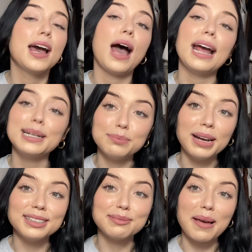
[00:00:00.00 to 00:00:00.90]
I didn't
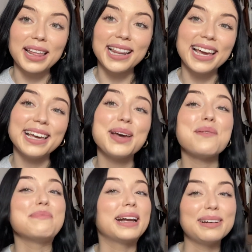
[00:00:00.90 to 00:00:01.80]
mind smelling like it,
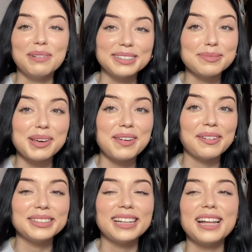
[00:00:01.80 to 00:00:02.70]
but it wasn't my
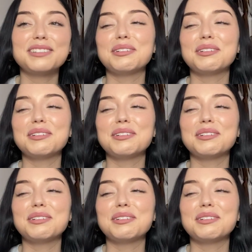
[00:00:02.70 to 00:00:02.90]
favorite scent,